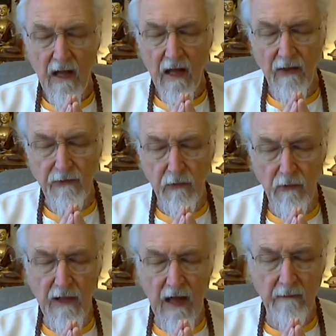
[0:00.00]
And through
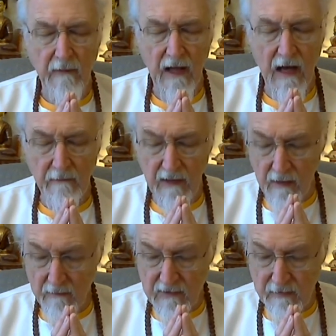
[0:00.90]
that, may I
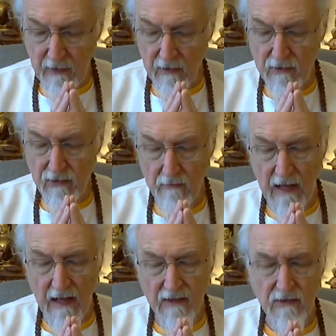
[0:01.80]
become a spiritual
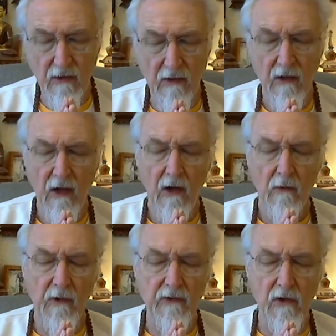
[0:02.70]
master
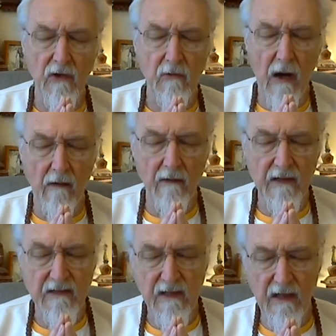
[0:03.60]
with good
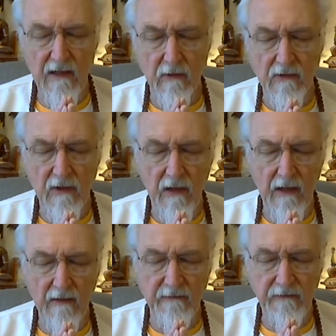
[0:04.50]
qualities equal to
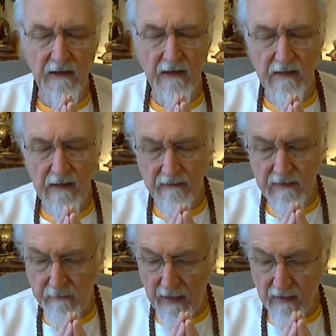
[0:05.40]
the infinity of
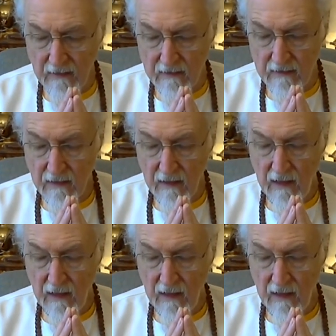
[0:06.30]
space.